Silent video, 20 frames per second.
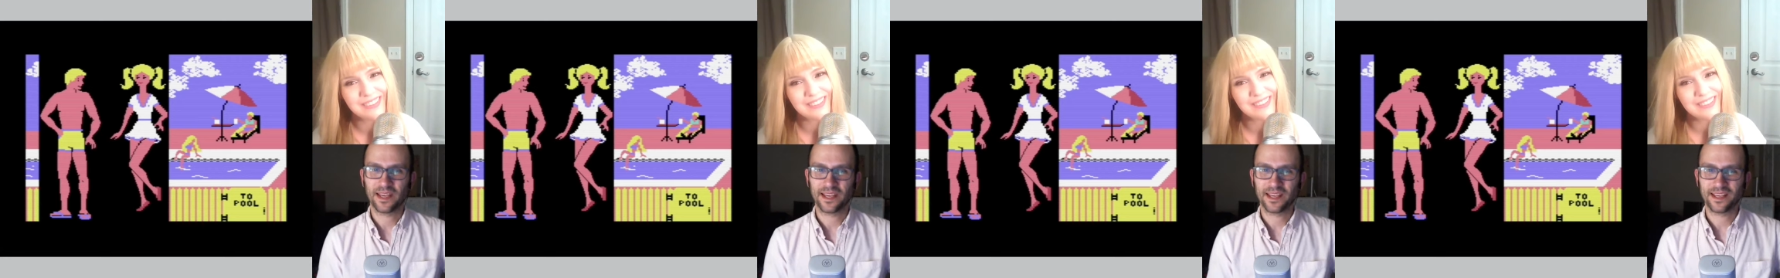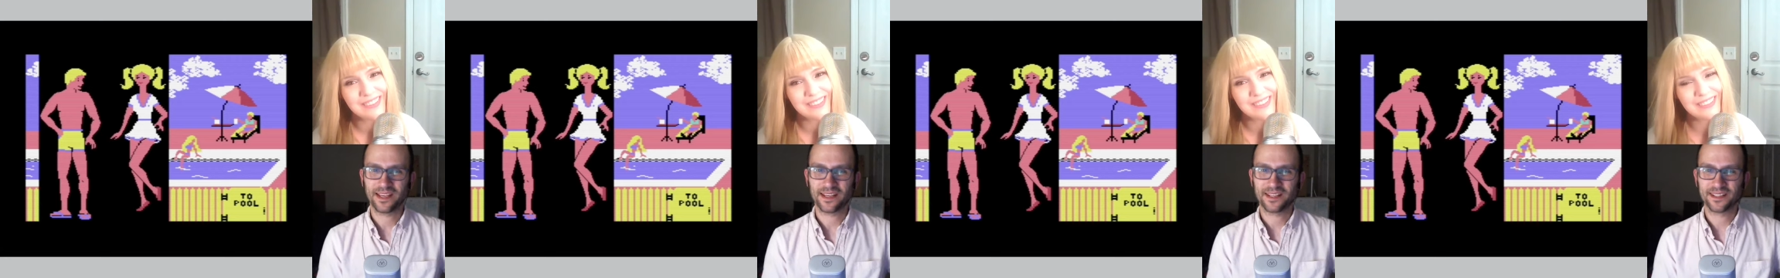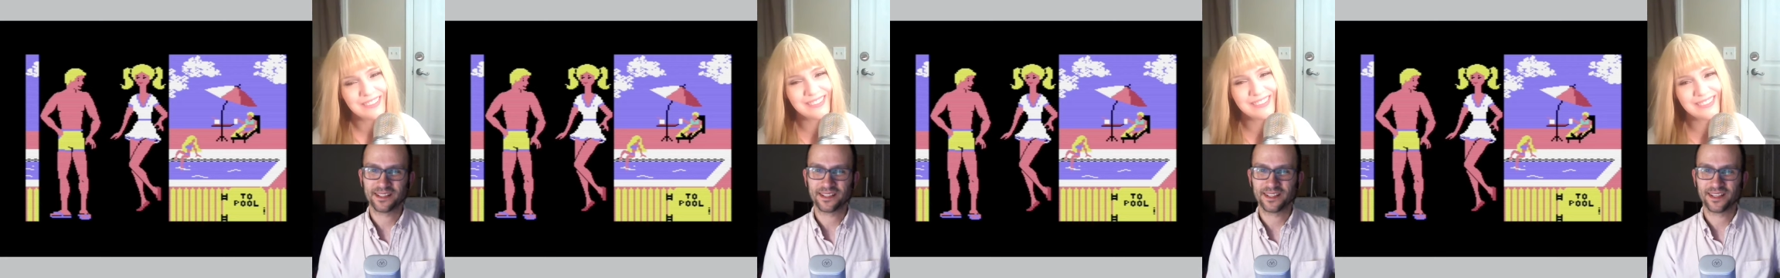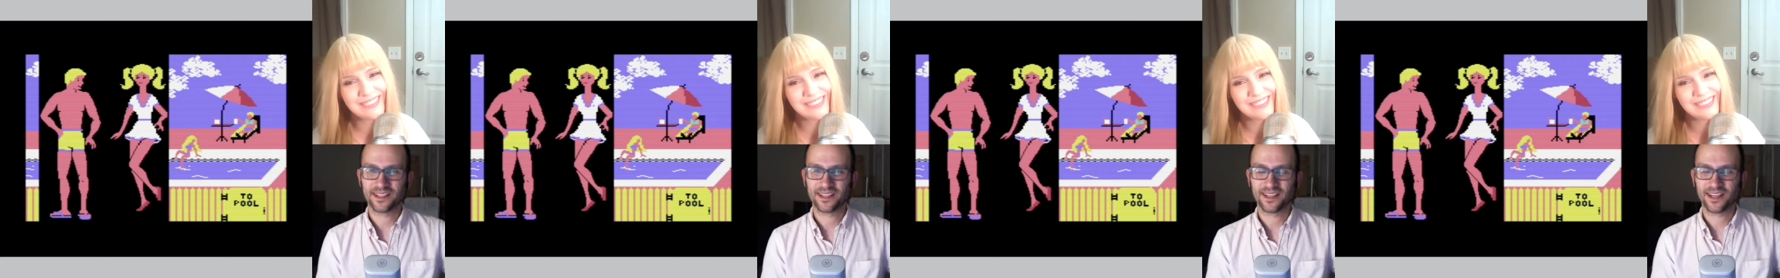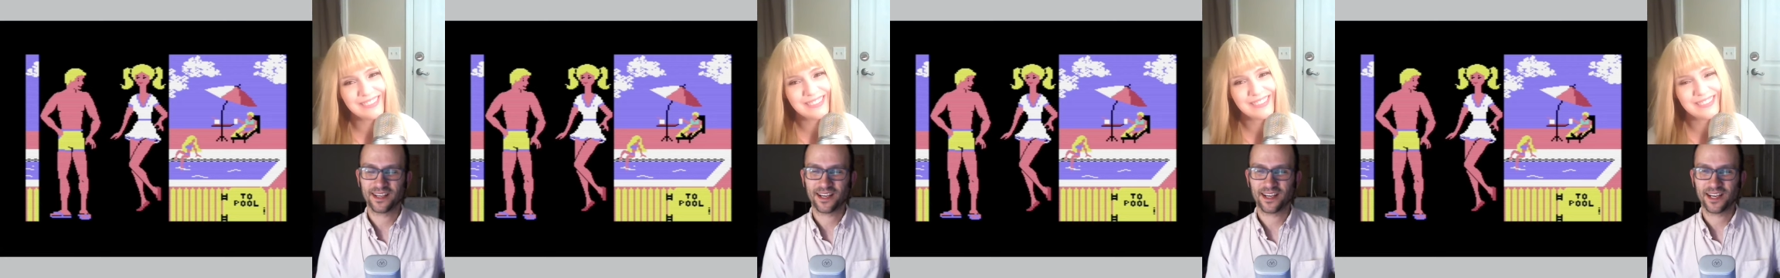Speaker 1: And
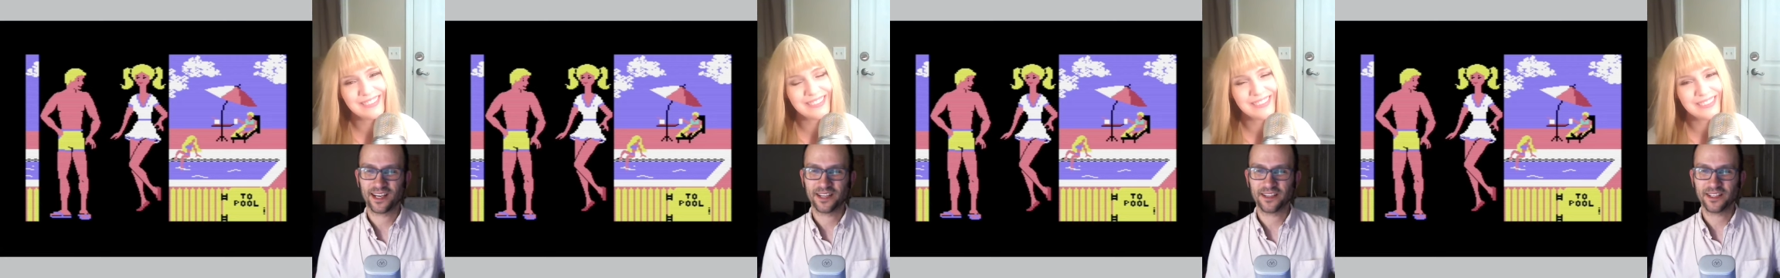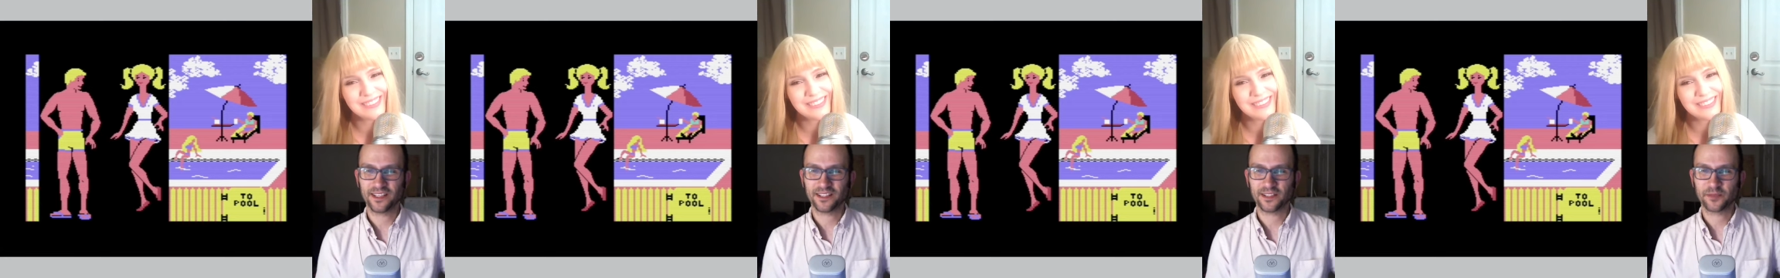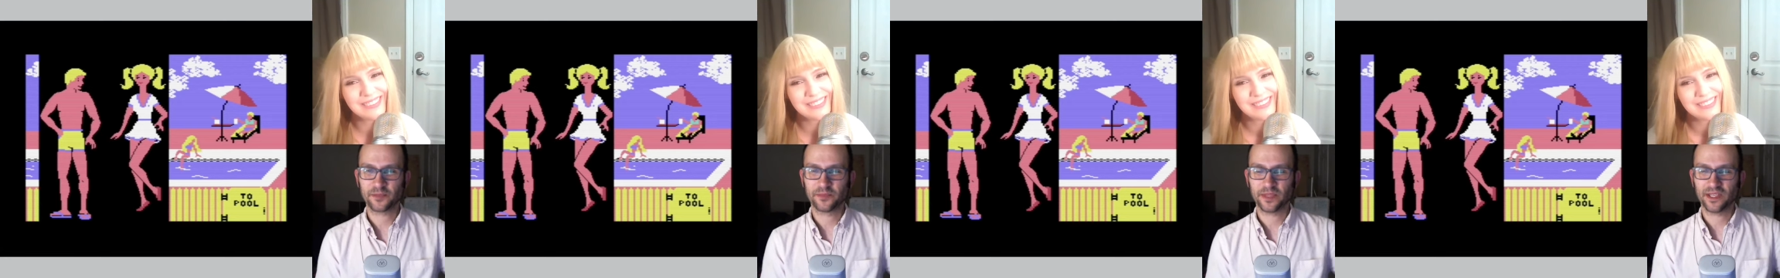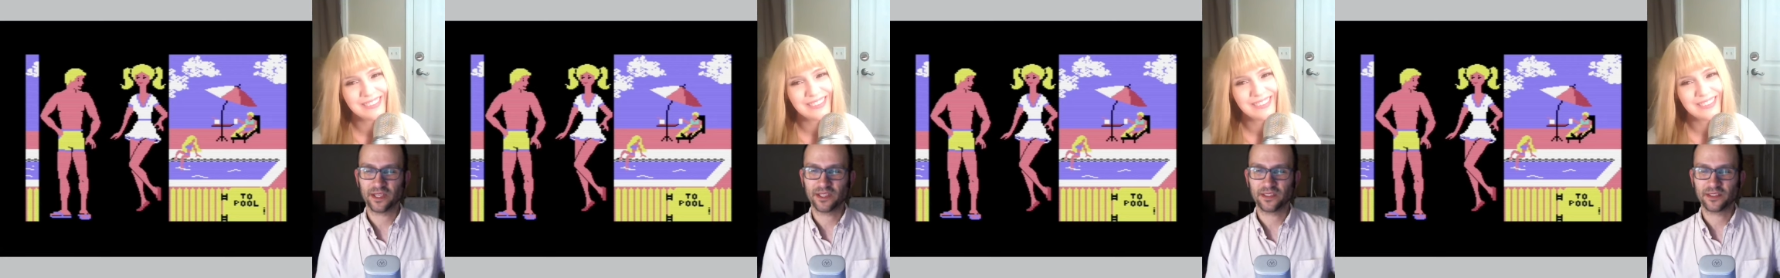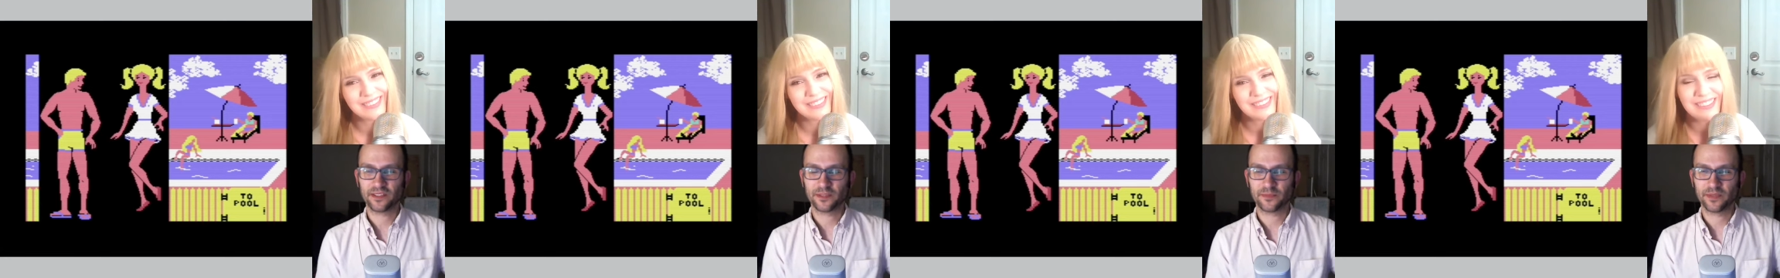I think the
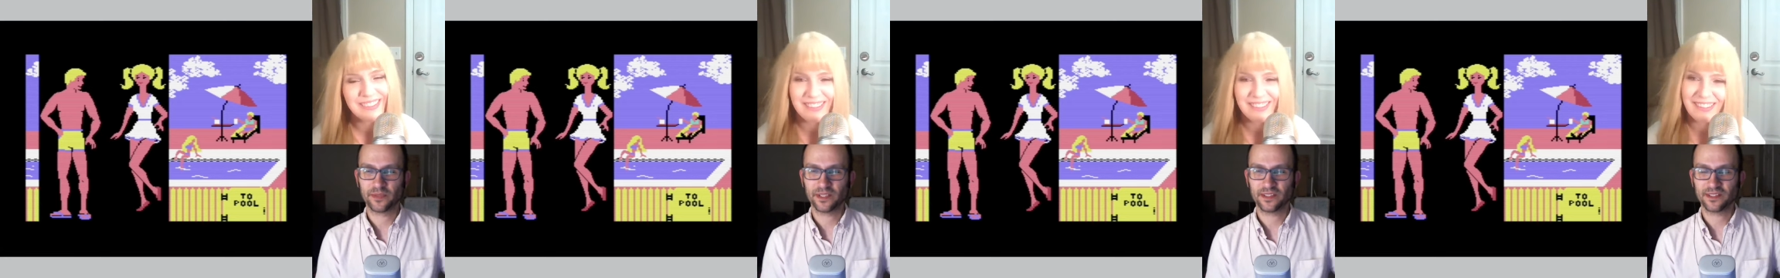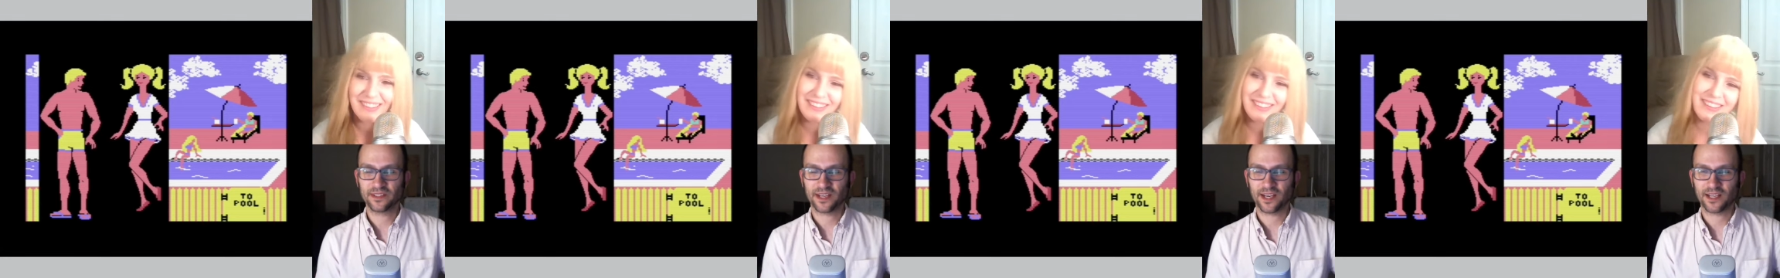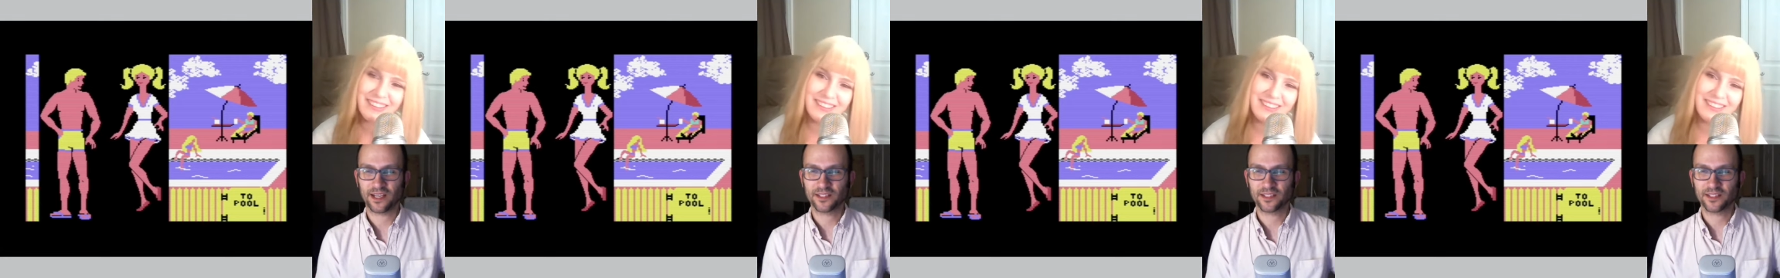big, the big, the